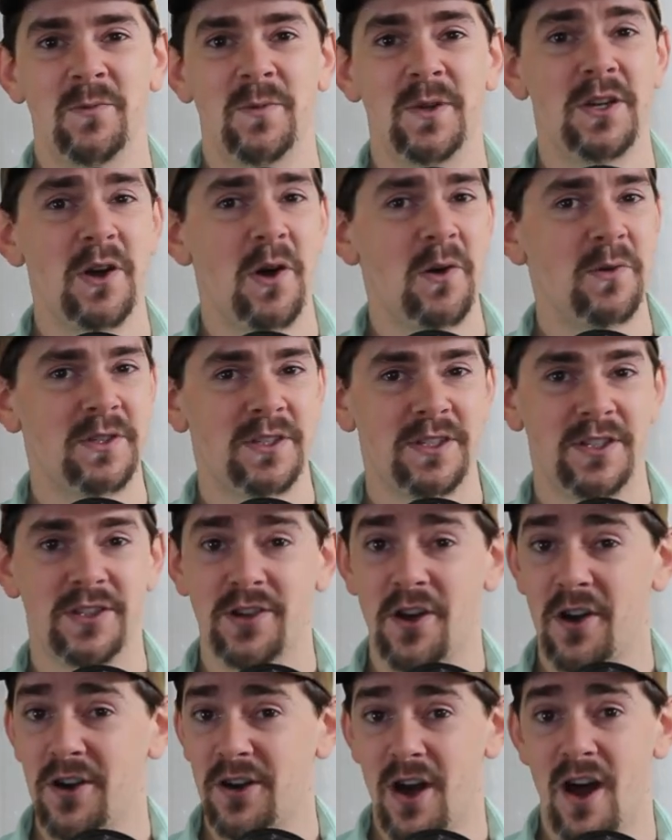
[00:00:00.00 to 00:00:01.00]
We don't
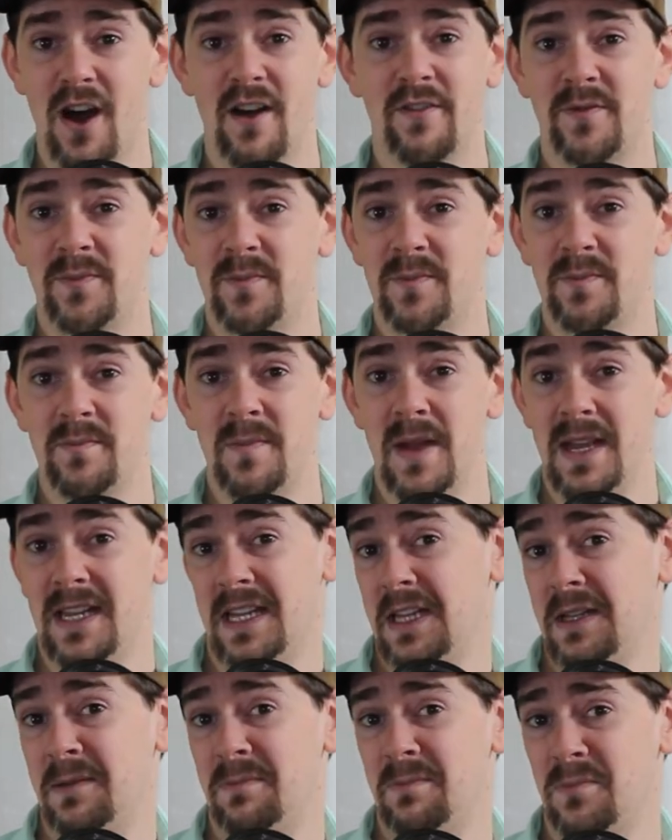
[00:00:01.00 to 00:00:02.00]
start off
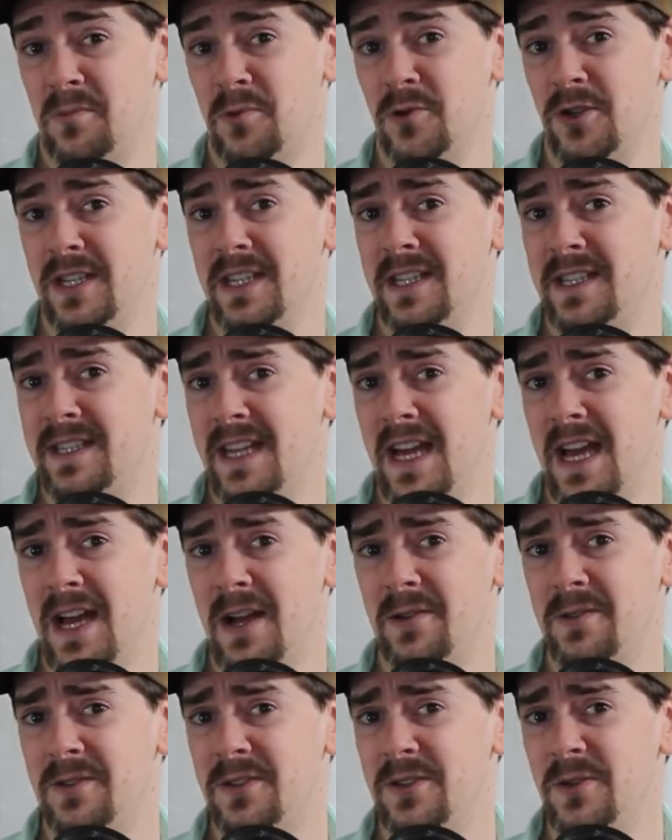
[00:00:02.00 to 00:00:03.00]
making pretty
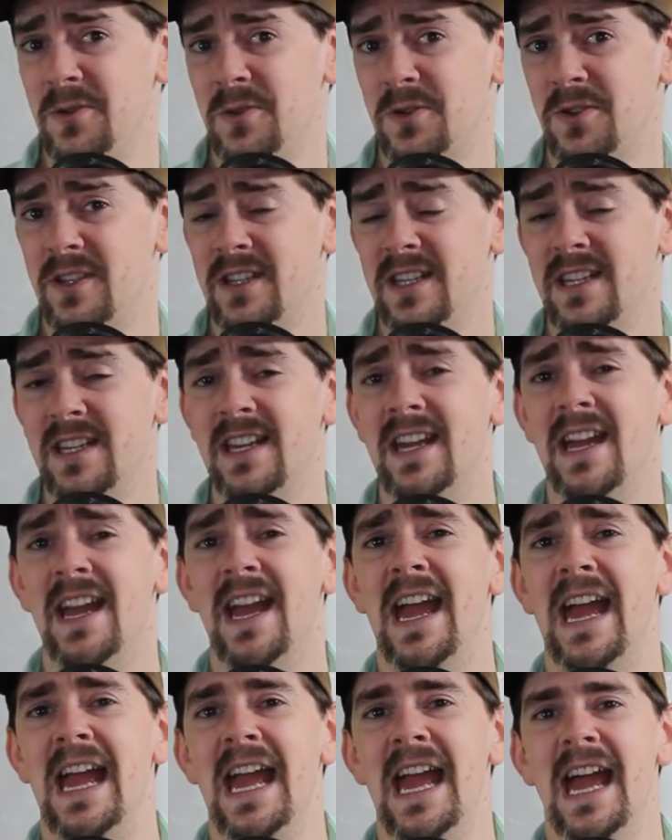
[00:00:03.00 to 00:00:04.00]
sounds usually,
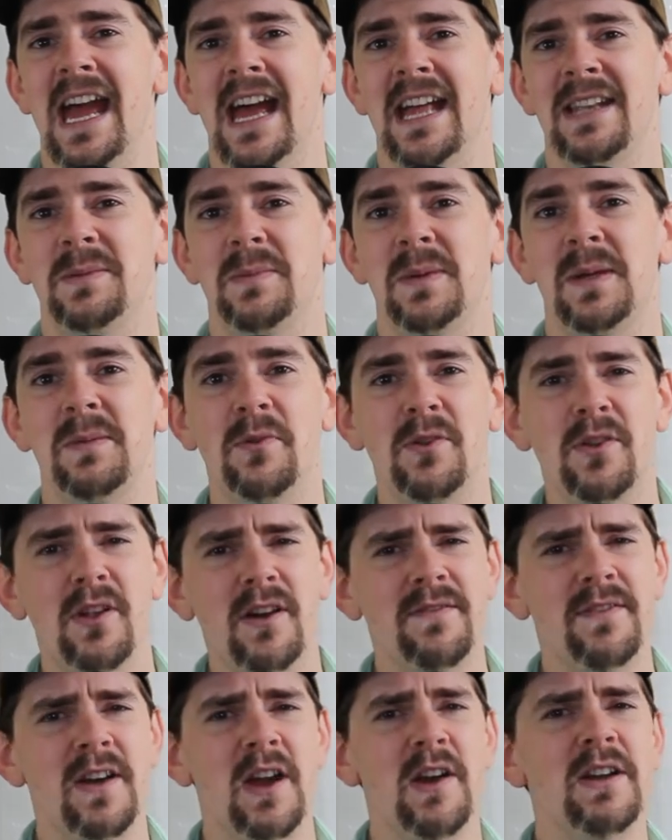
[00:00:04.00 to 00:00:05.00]
and people
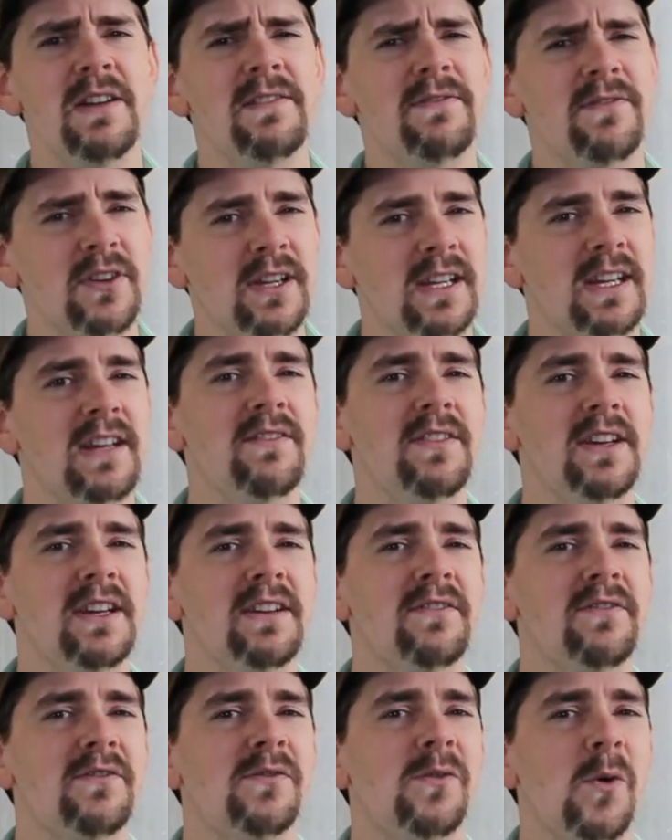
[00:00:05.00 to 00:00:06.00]
are very
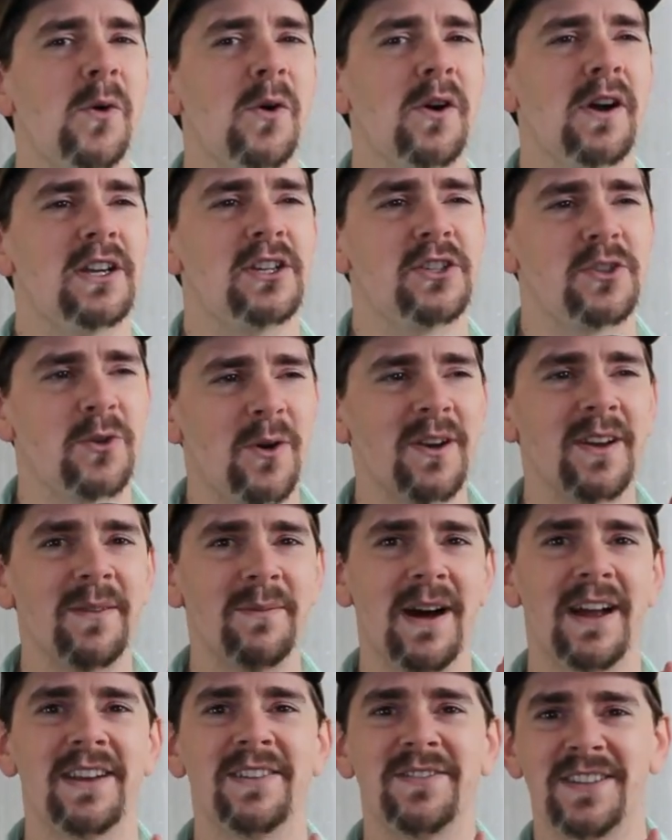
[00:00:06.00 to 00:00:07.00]
forgiving for a short
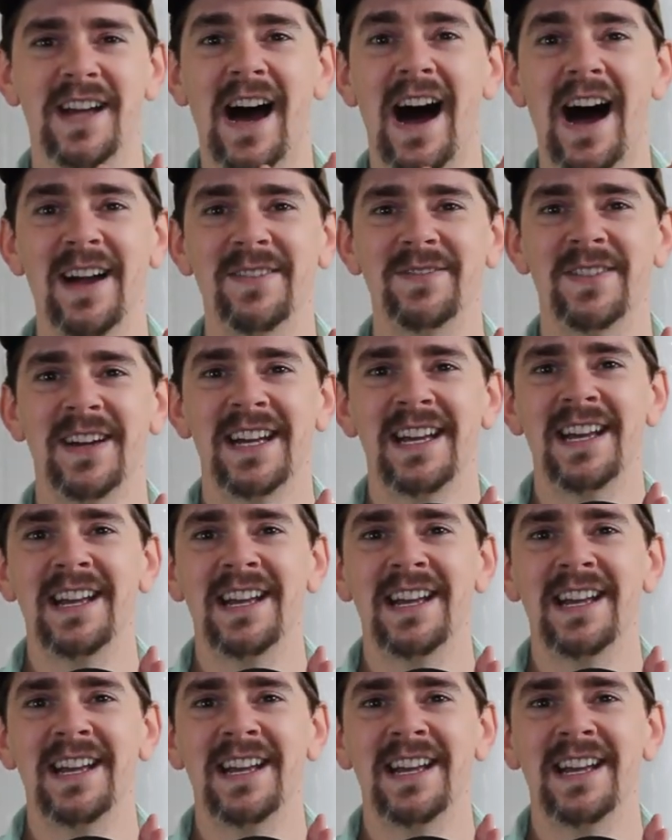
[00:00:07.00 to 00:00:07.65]
amount of time.